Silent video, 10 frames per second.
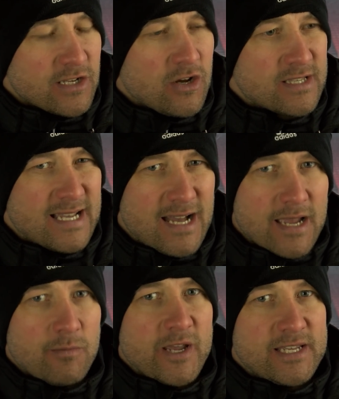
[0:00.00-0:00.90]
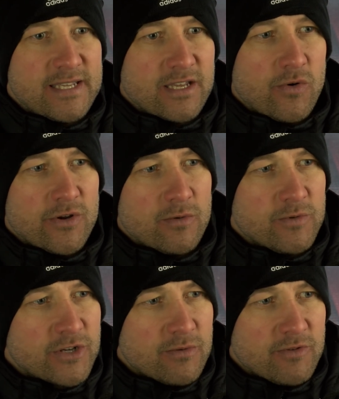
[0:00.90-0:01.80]
a lot of time wasting going on,
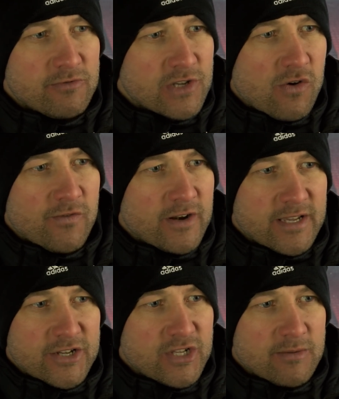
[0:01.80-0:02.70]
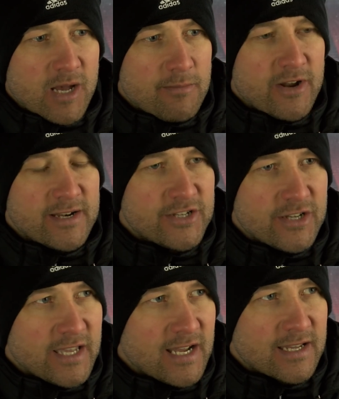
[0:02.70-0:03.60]
which can be resolved very easily by
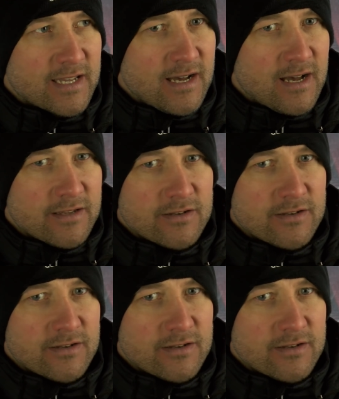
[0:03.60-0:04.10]
brandishing a yellow card,